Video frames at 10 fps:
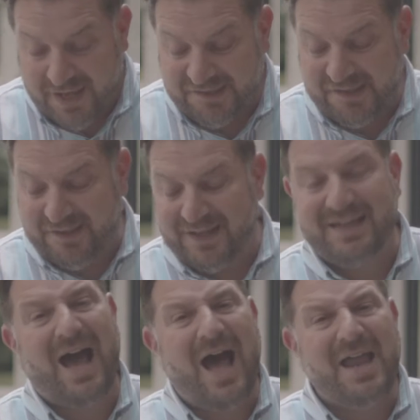You see, the
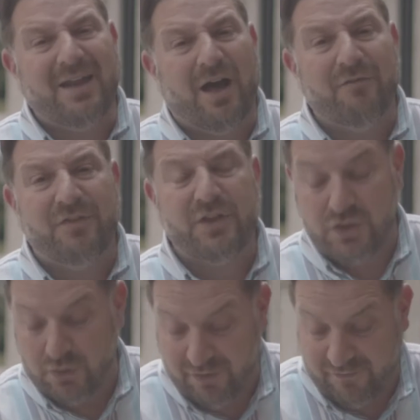God of the
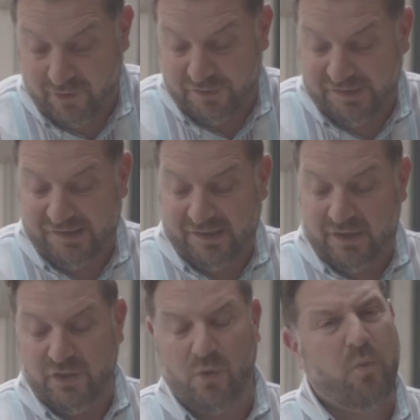universe,
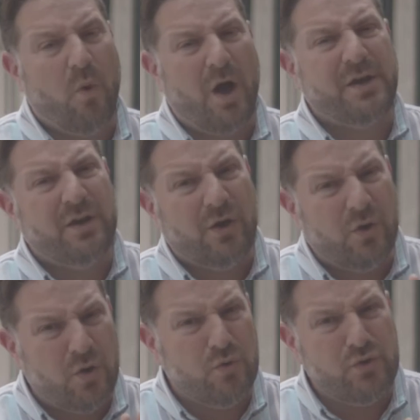the one
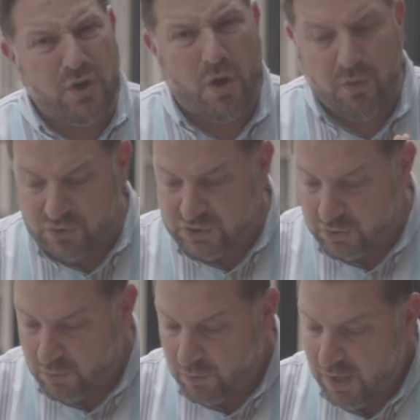who knows
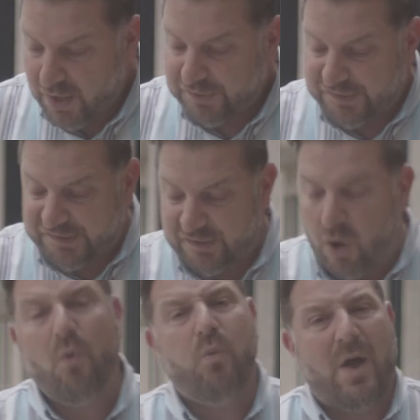you
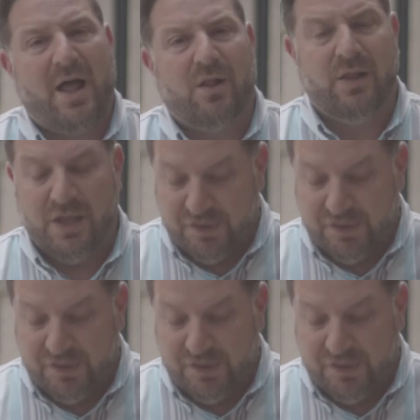so well,